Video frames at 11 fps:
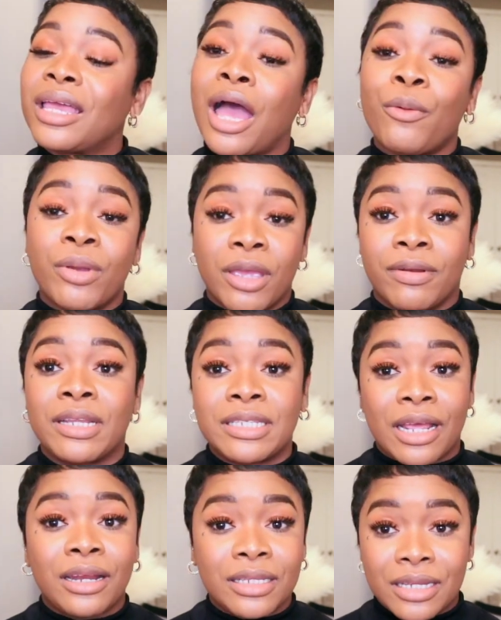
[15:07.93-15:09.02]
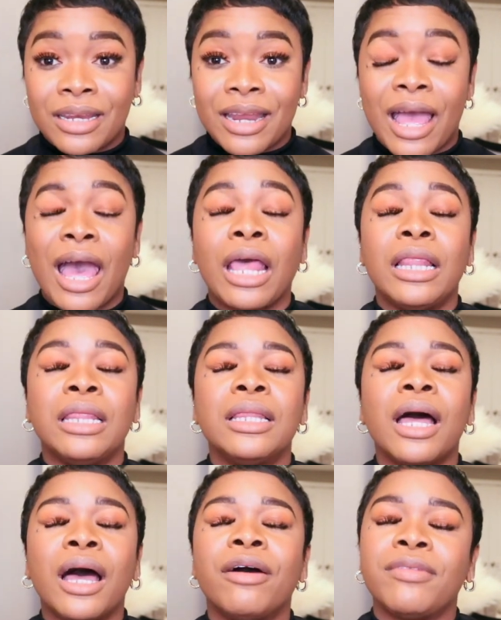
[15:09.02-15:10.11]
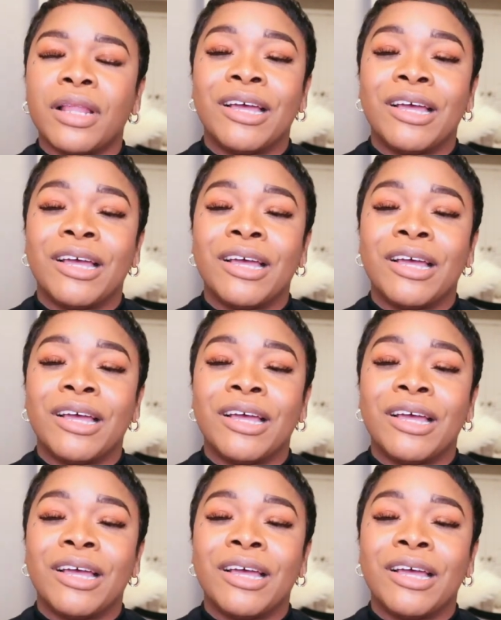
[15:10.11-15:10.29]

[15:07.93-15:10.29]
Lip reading: I will give it a 10 out of 10. I love,